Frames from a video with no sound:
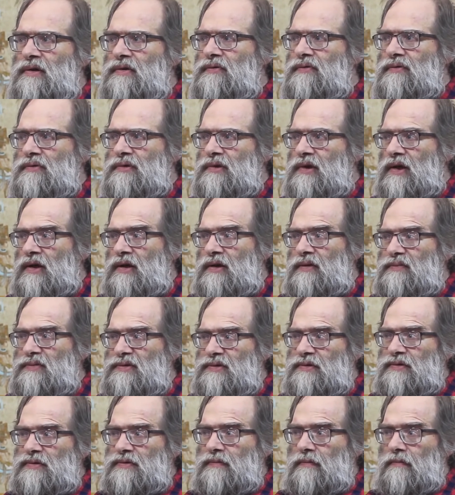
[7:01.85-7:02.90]
Hindu
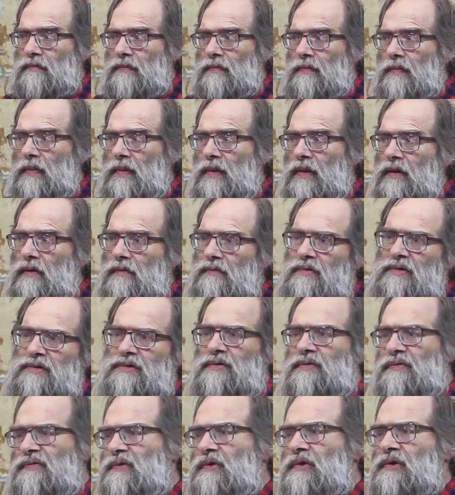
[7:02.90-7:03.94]
names,
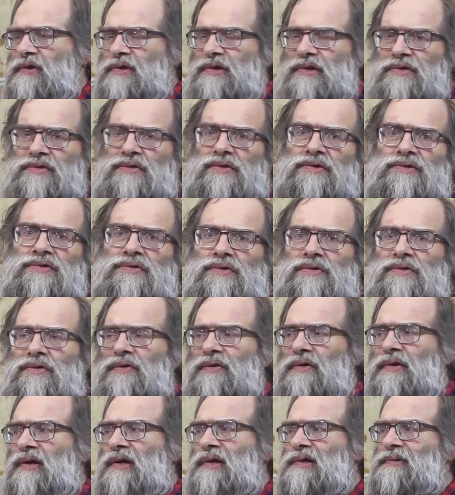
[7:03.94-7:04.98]
which of course has also
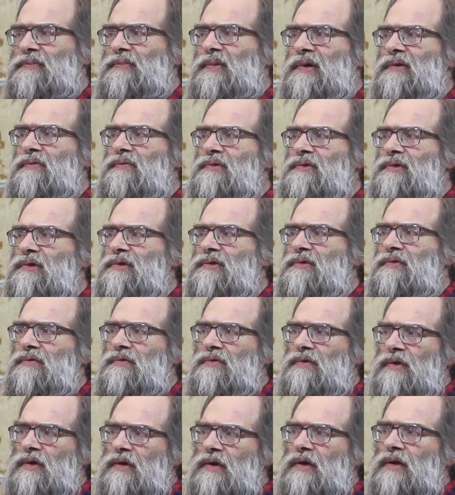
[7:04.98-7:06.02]
another aspect, which is
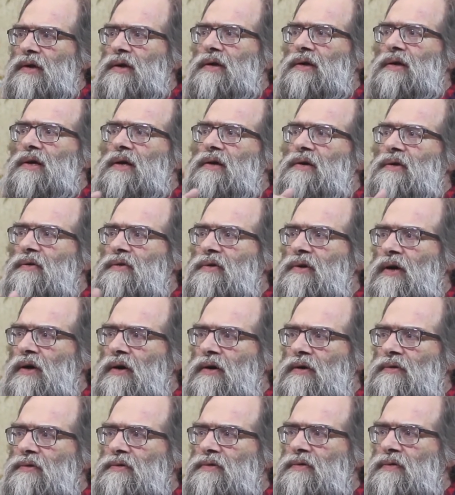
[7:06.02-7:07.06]
to get
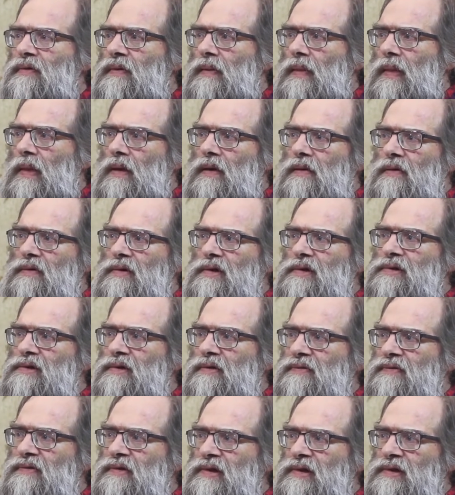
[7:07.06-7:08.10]
around
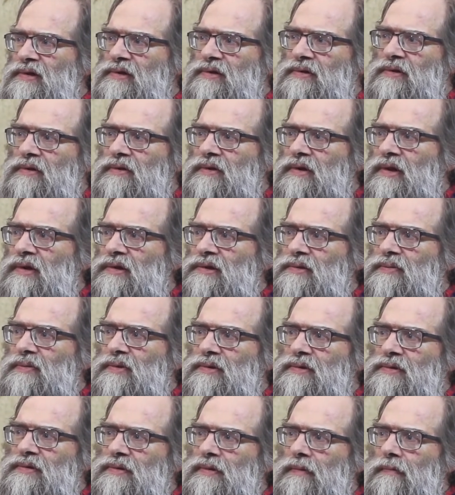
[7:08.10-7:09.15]
reservation
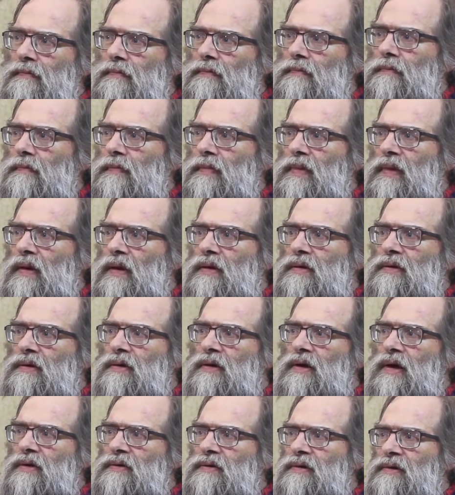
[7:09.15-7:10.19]
arrangements. In the
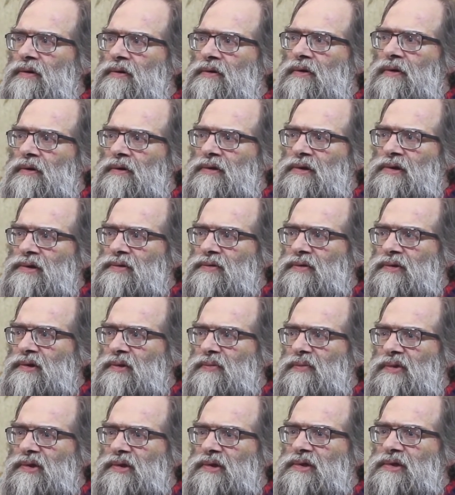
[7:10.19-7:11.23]
1930s, when
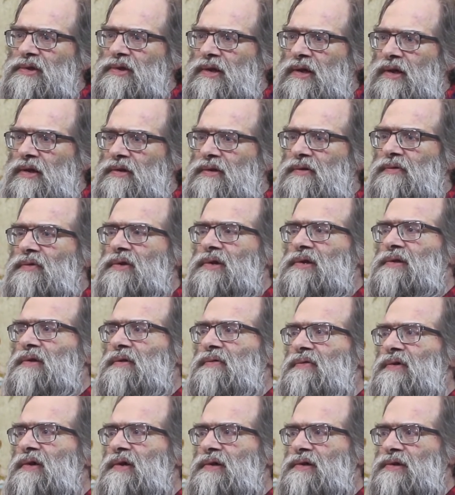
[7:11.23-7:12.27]
the British enacted
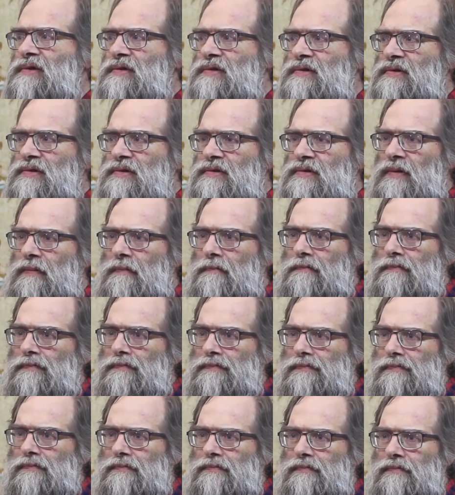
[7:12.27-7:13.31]
reservations,
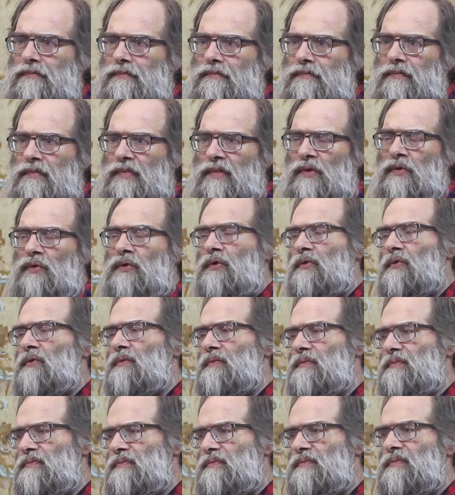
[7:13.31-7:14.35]

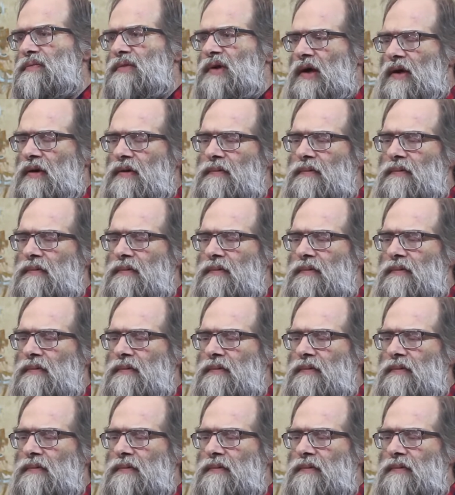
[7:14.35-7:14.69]
or when